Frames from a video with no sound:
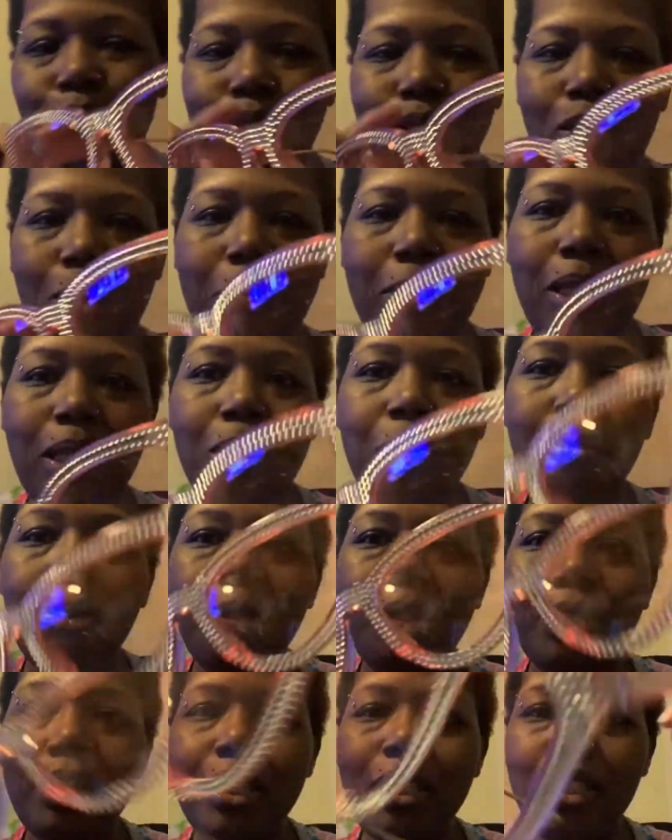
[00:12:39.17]
so I'm gonna get them
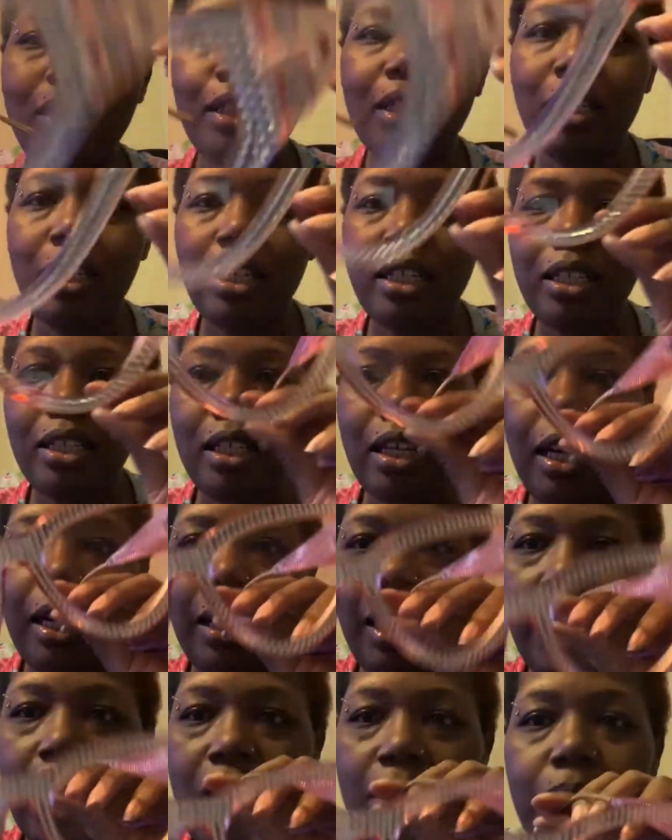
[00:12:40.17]
early and
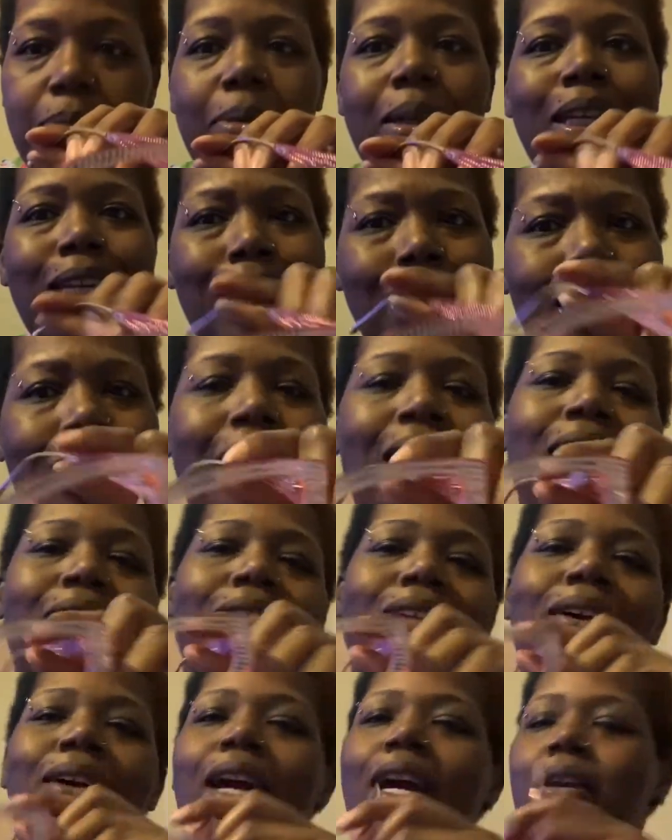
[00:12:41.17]
have them, and then I
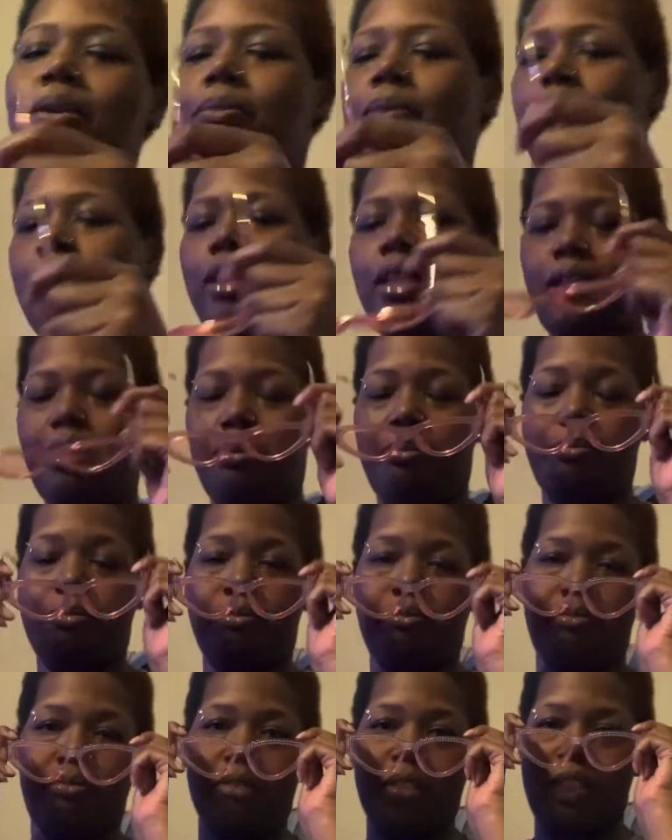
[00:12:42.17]
can learn how to walk in them.
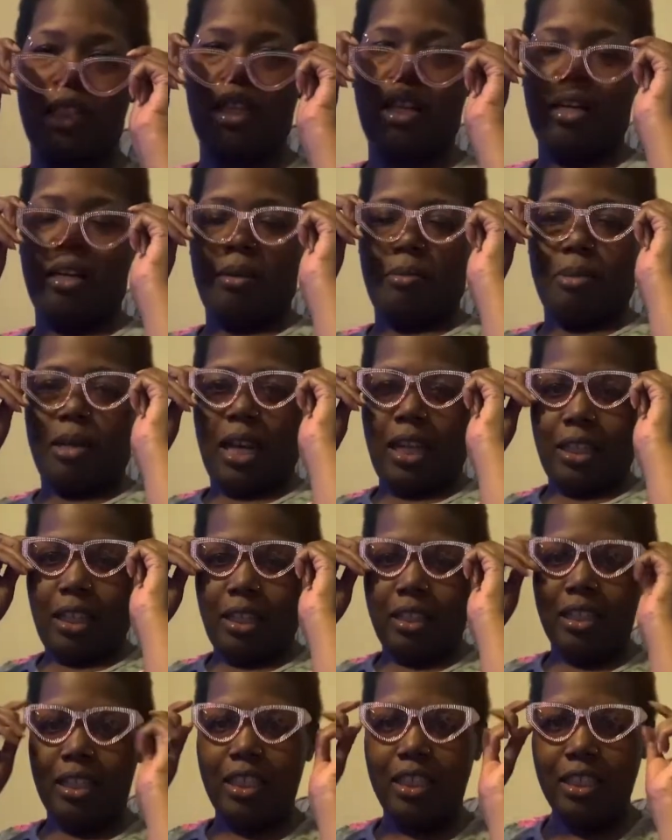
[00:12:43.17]
But I
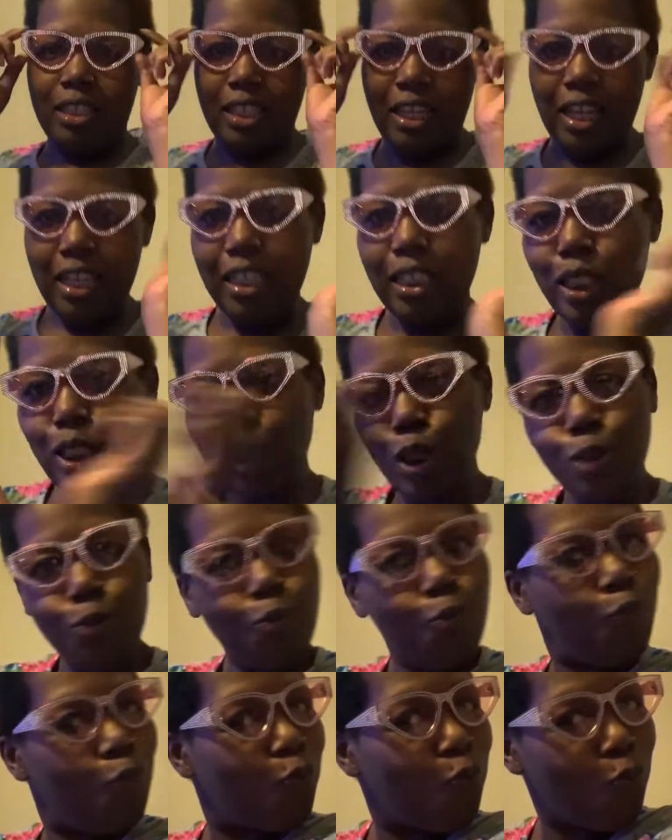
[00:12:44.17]
thought these glasses,
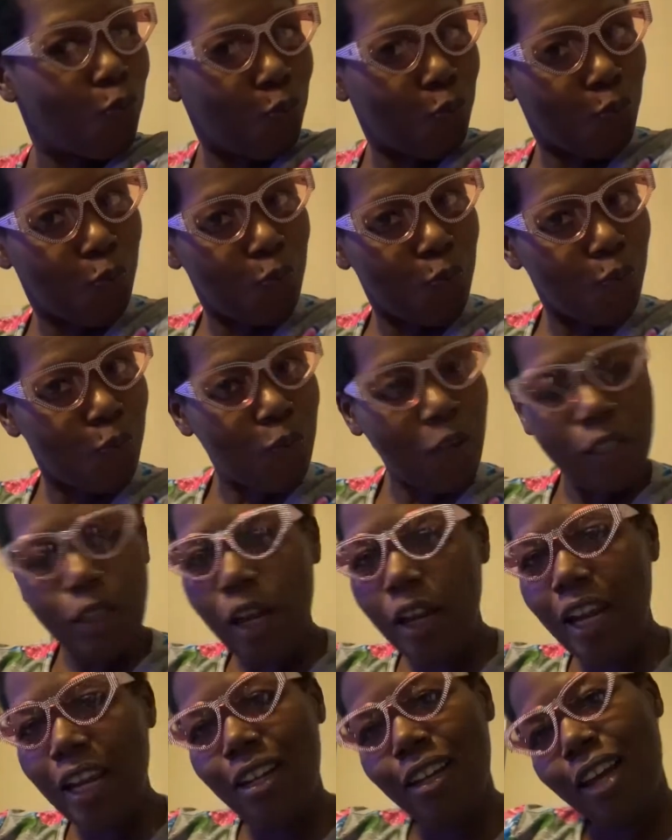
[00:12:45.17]

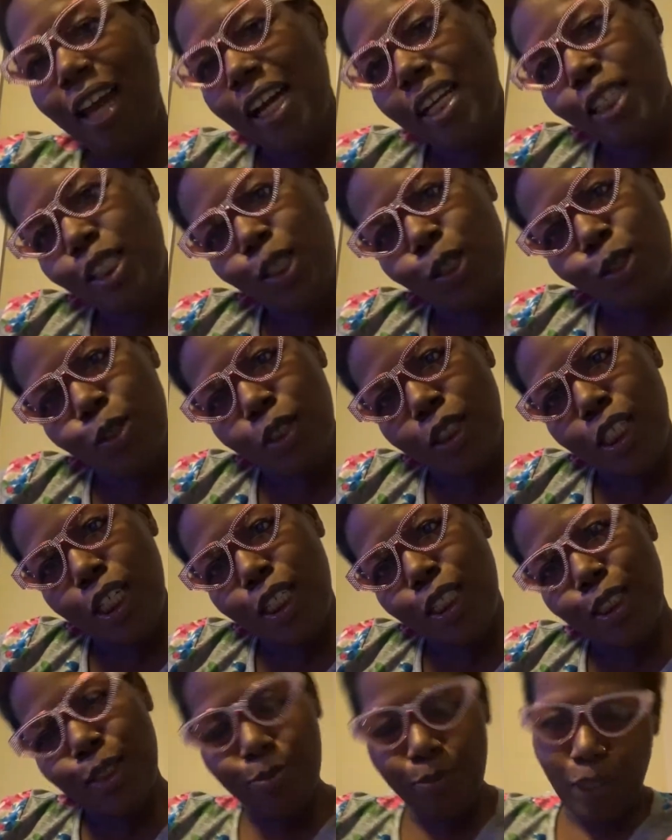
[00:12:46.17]
don't I look like a school
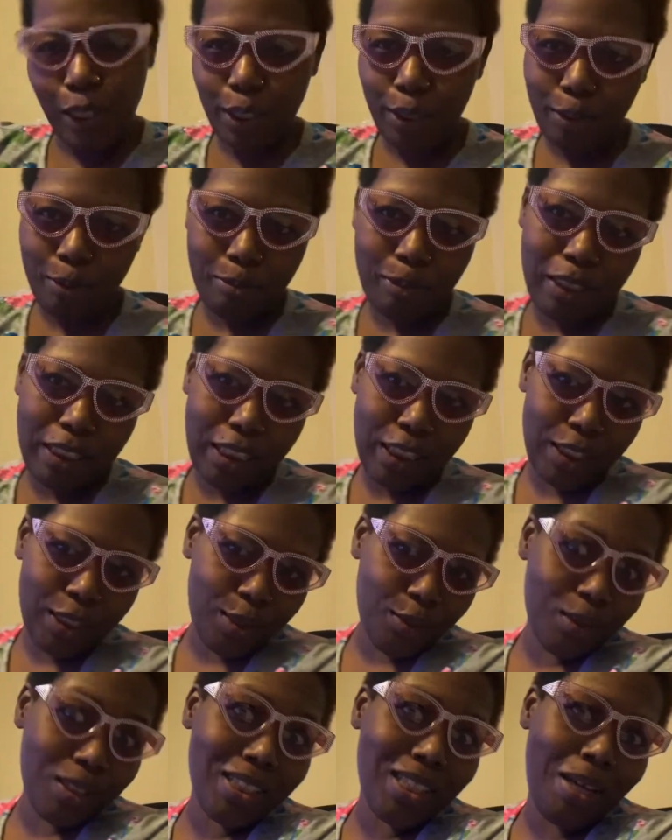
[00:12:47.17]
teacher? I'm in, I'm gonna teach
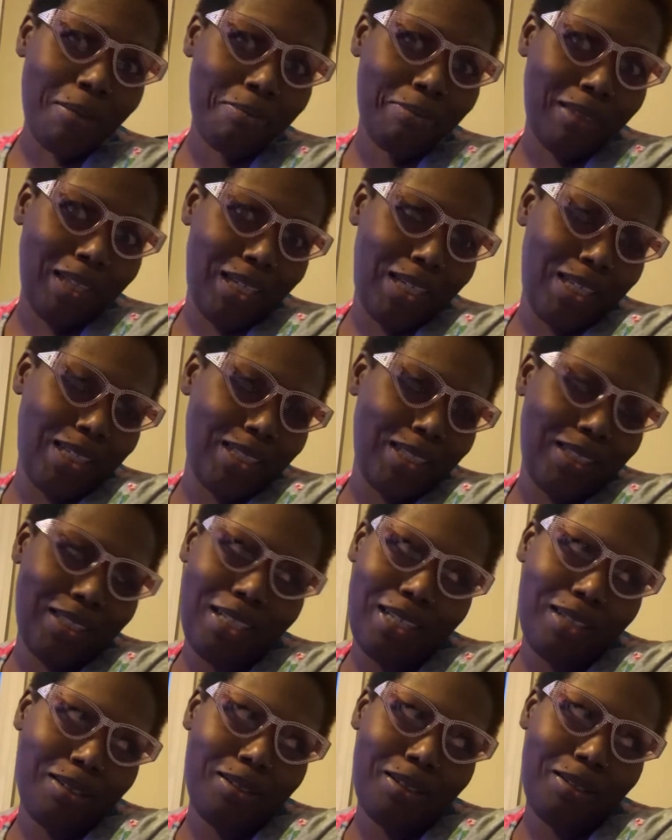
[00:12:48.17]
you something.
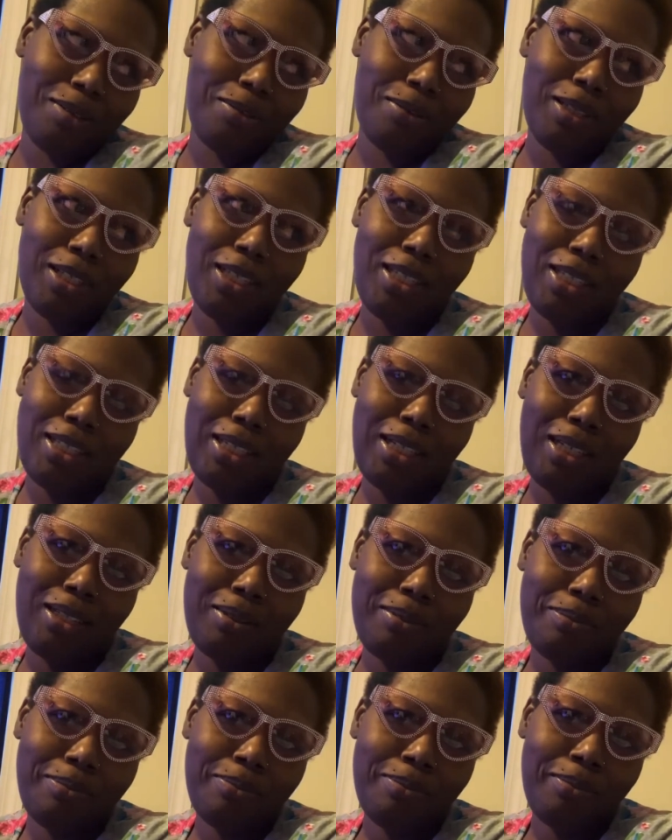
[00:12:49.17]
I don't know what yet,
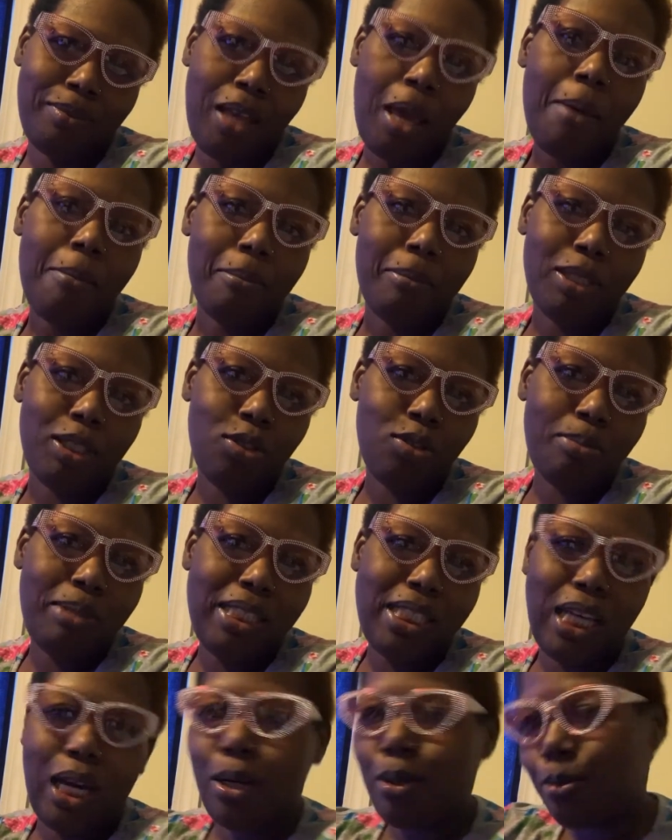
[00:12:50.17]
but you'll be
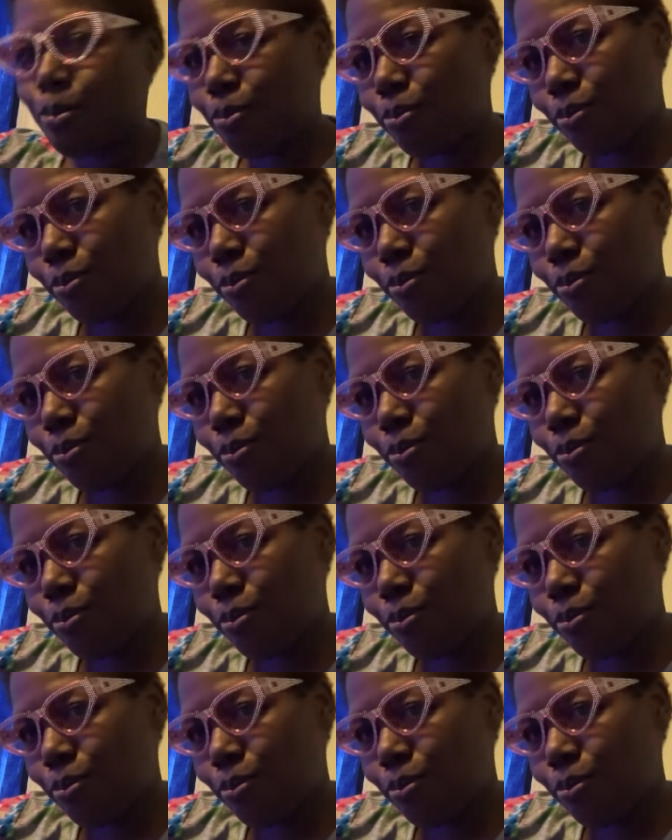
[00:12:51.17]
taught.